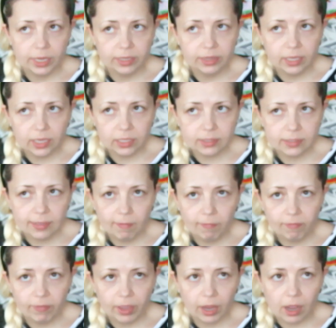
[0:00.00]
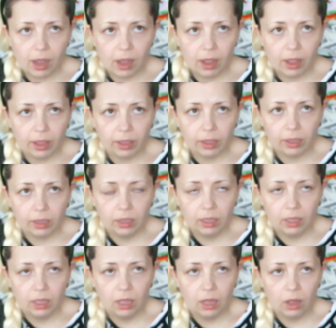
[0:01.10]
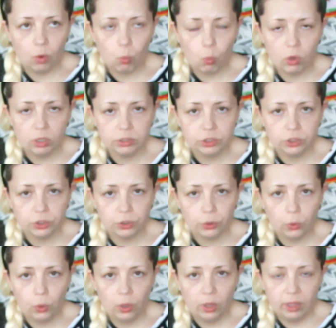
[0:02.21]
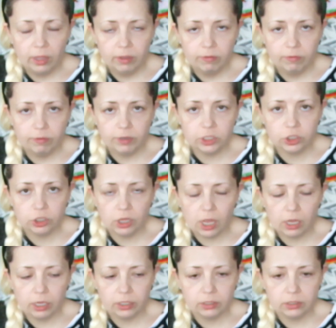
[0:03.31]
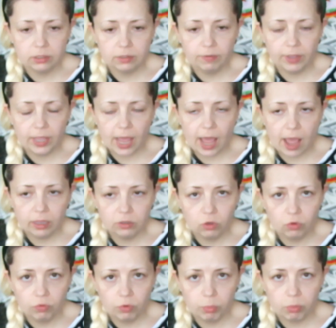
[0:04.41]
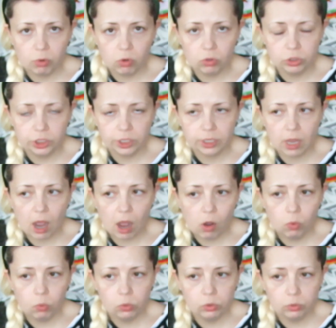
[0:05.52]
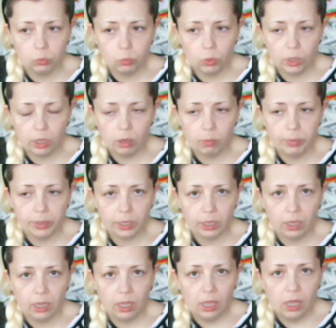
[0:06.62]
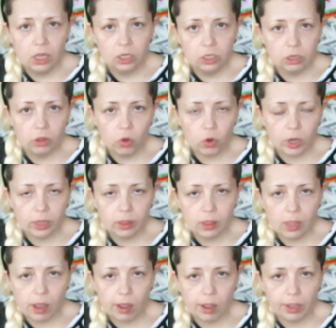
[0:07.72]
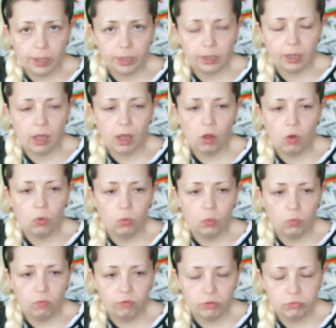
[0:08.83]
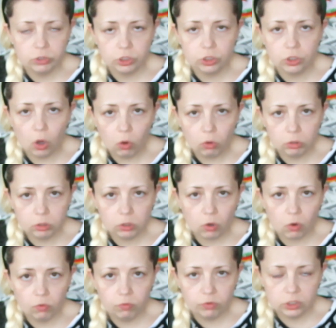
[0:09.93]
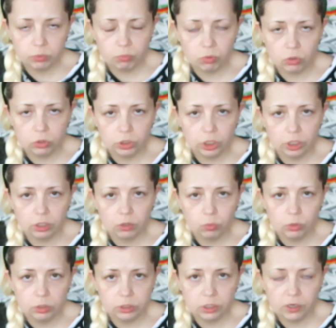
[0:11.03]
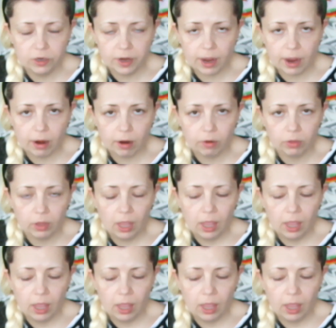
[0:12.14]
I knit something, I want to visualize the end of a project, how it will be looking like, how the result of this project will turn out.